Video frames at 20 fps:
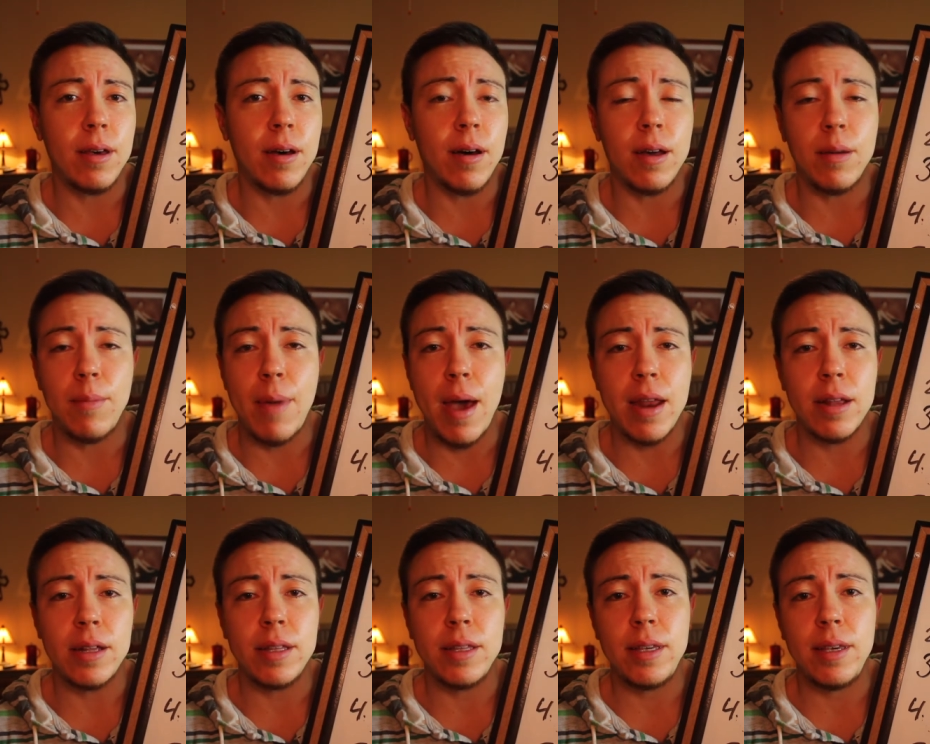
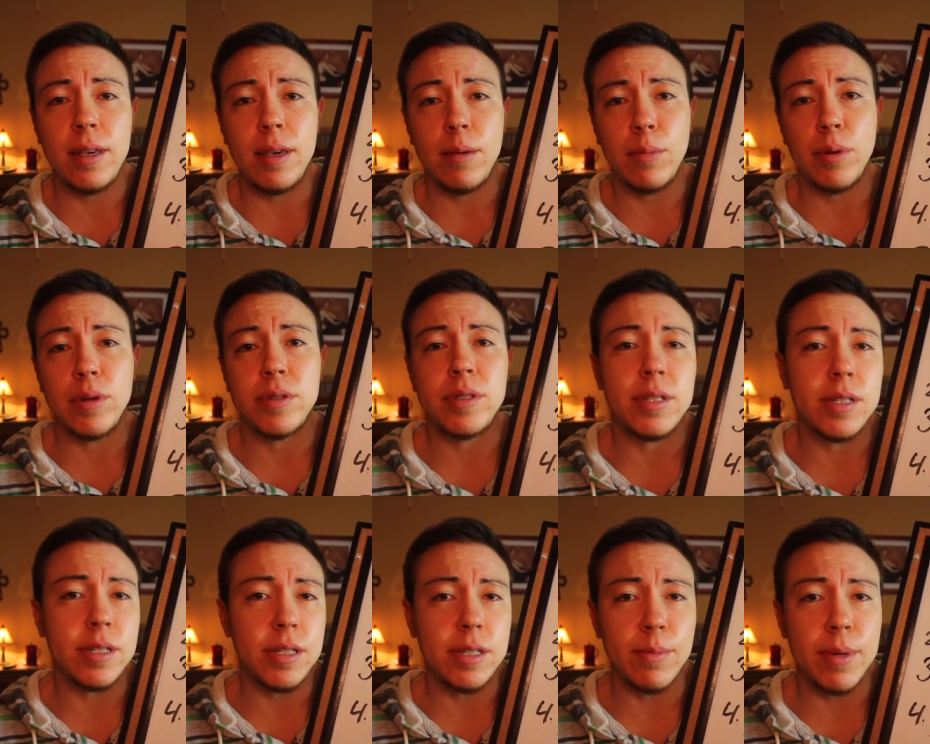automatically and
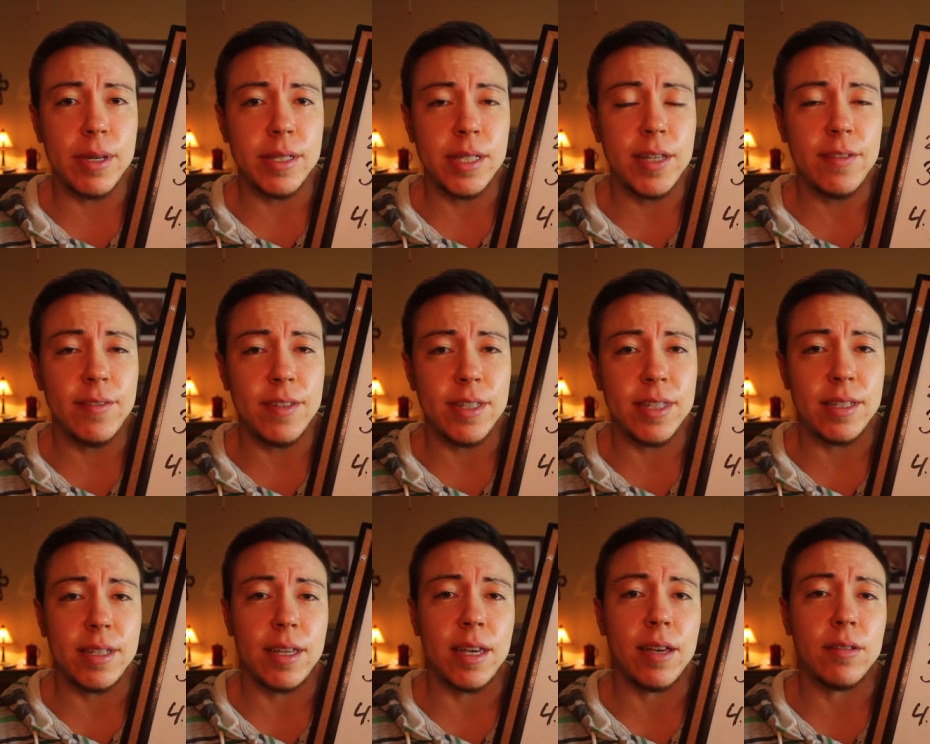puts it into my
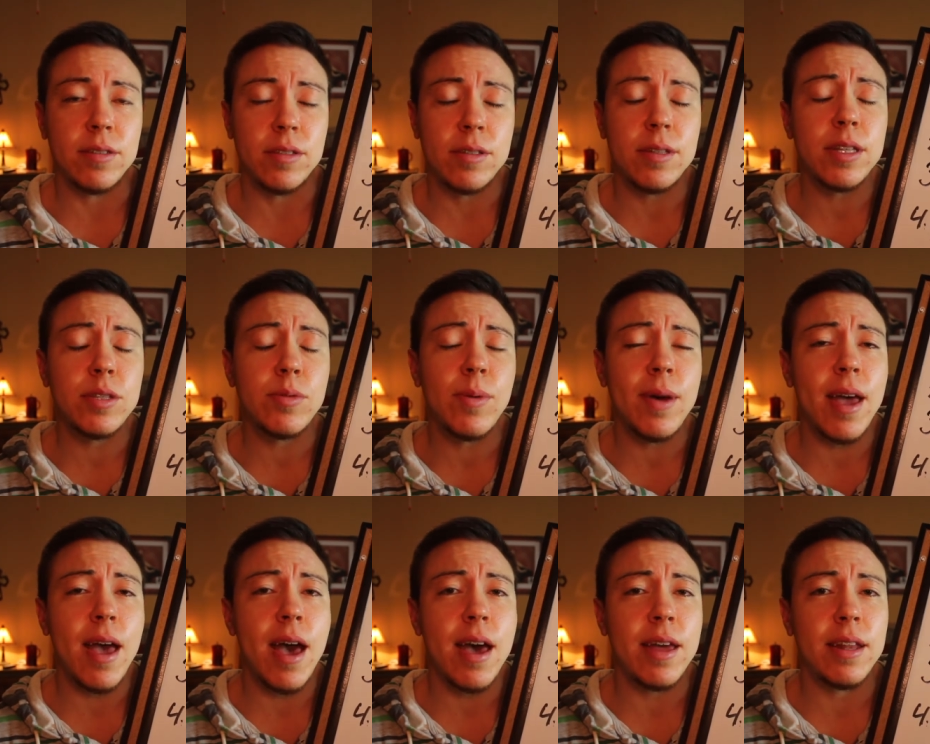savings account. So that's
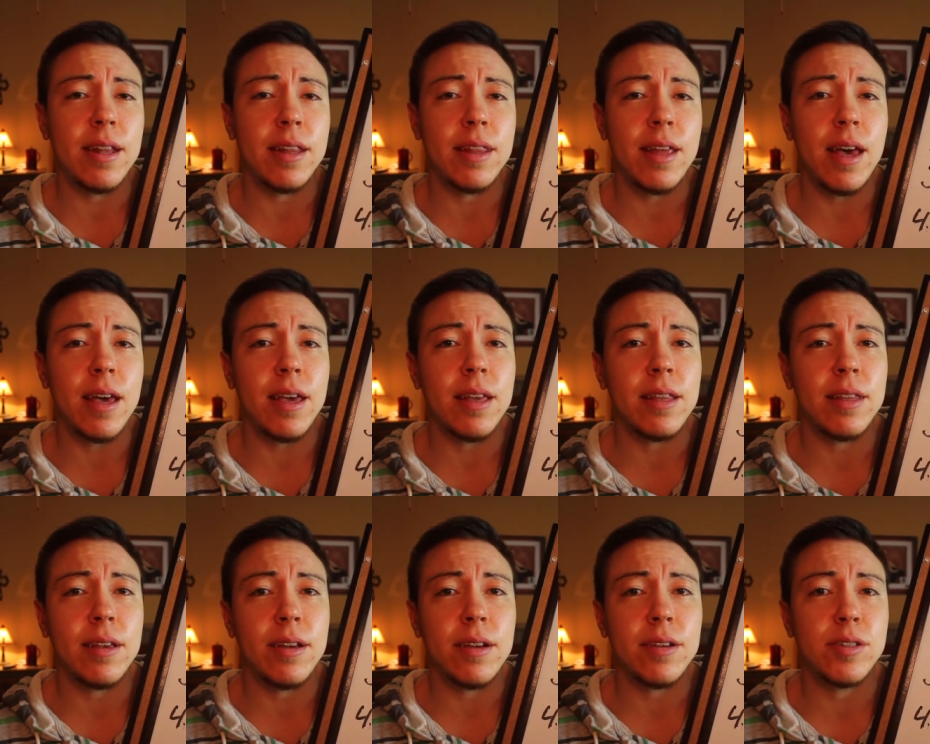why I added that
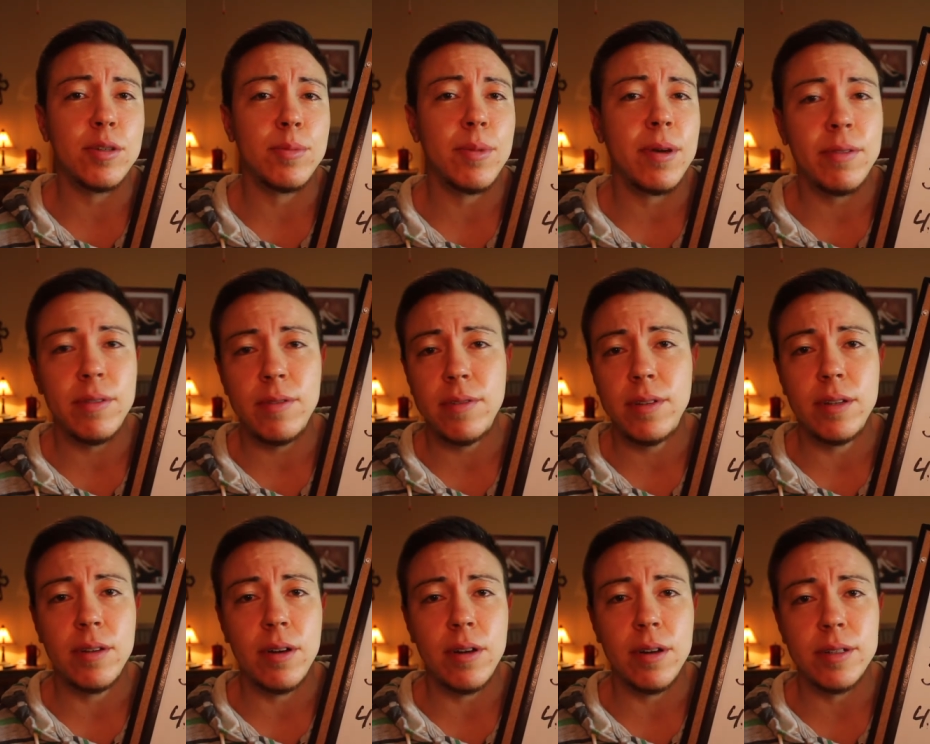in there. So my
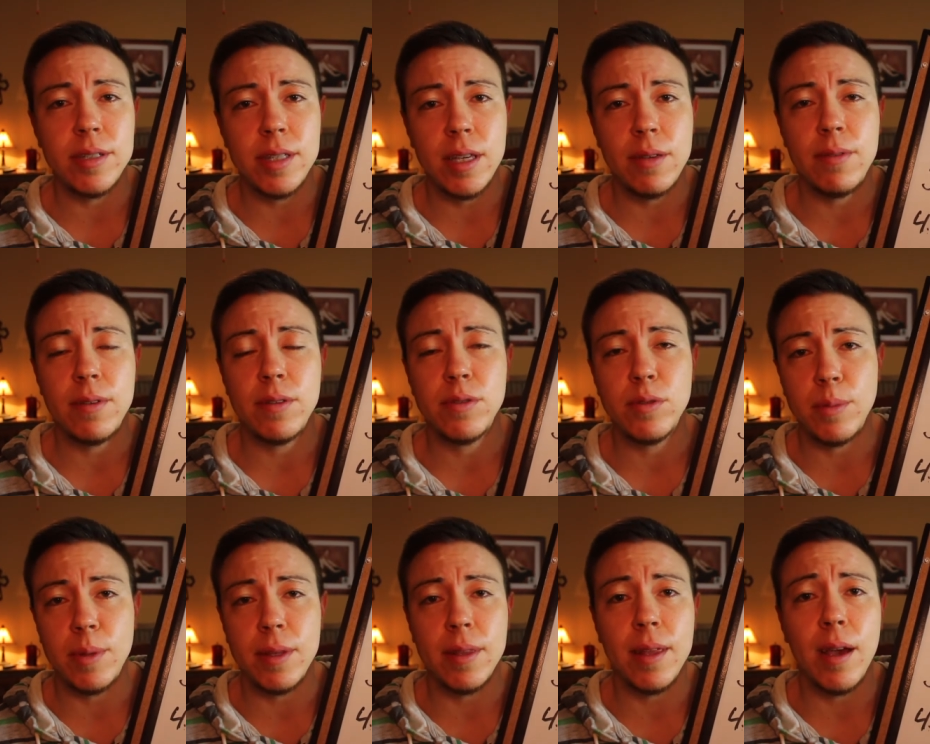$50 savings
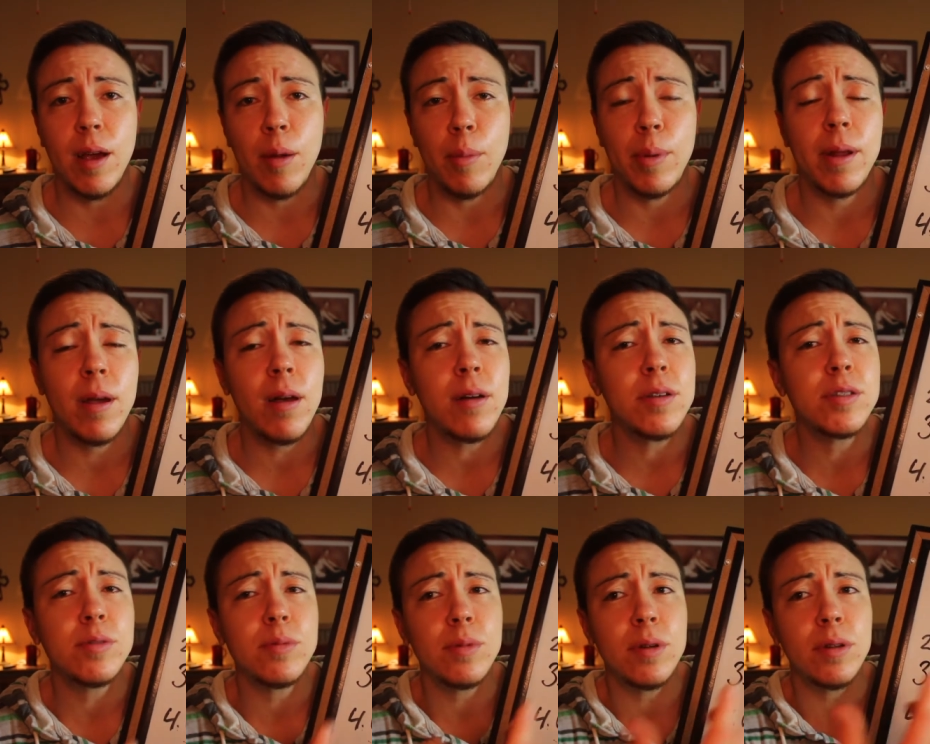will be there, but I also